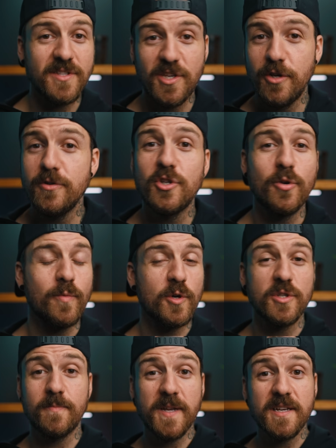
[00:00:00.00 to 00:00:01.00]
and
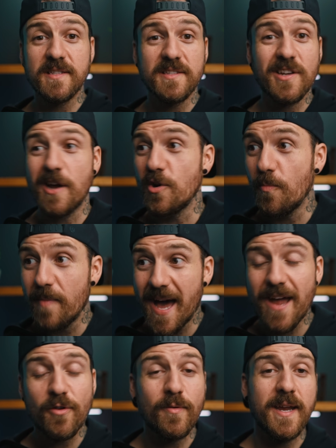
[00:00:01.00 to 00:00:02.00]
YouTubers because it's got no
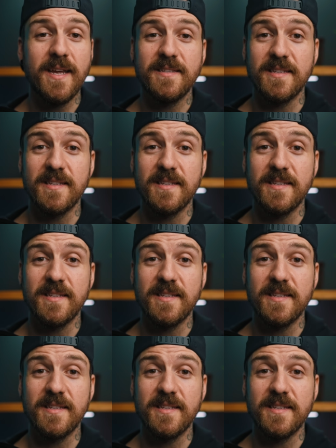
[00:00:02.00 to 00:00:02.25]
batteries,